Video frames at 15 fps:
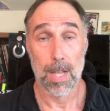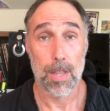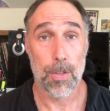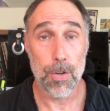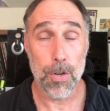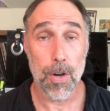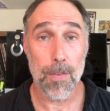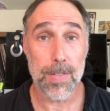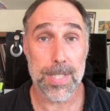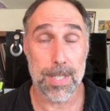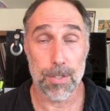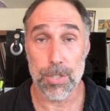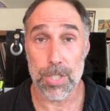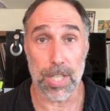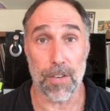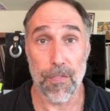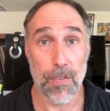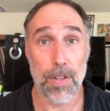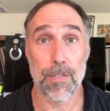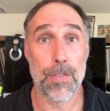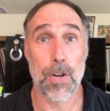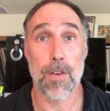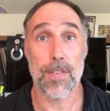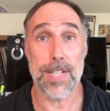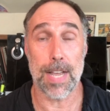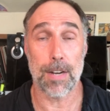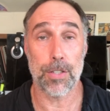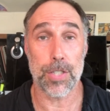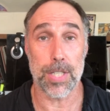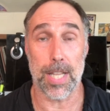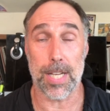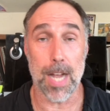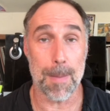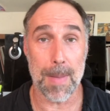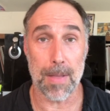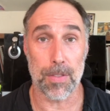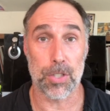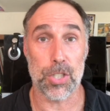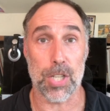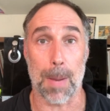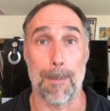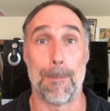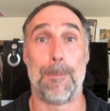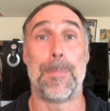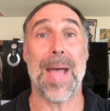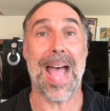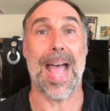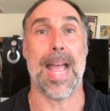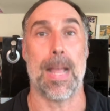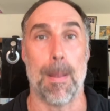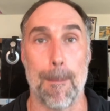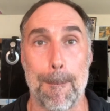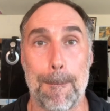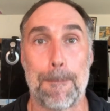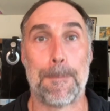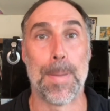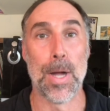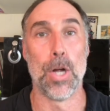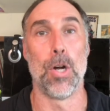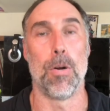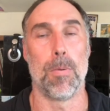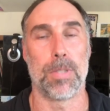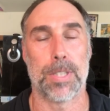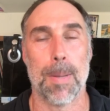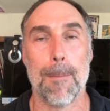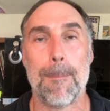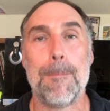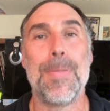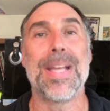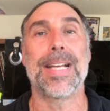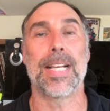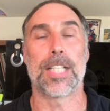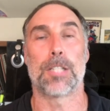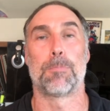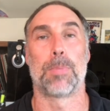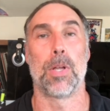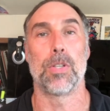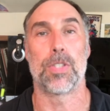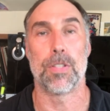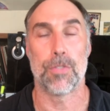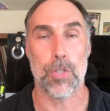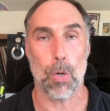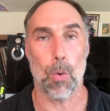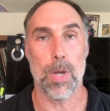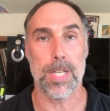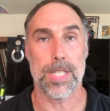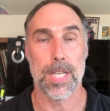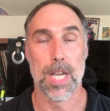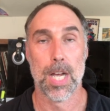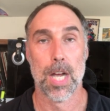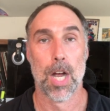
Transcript: They're nervous and they're just like full of nervous energy and they come out and they're just like bang, boom, some big explosive choice